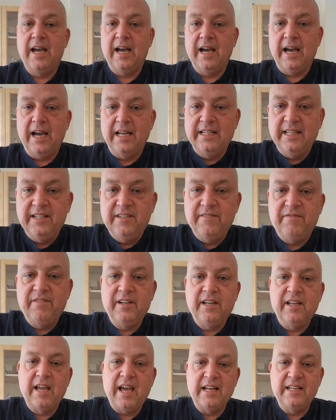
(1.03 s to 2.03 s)
I
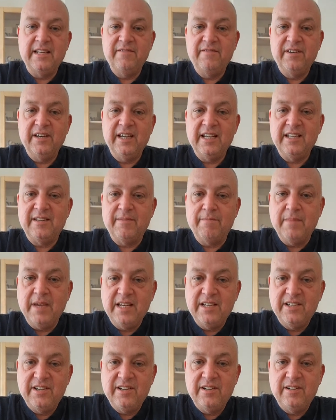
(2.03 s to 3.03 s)
did forget to
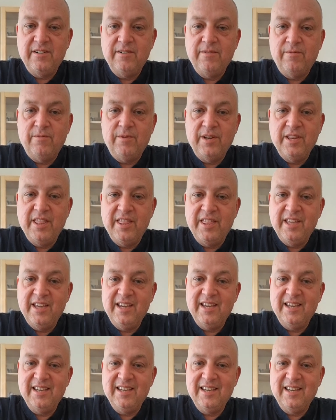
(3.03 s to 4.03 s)
mention one
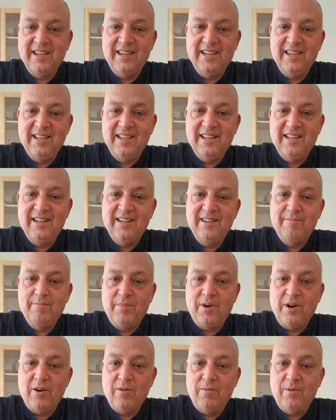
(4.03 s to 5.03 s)
thing in
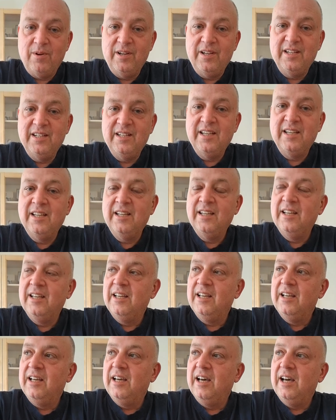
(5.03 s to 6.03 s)
part one,
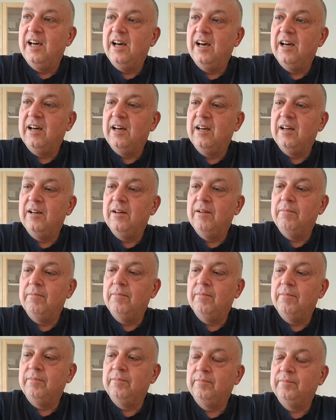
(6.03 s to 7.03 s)
um,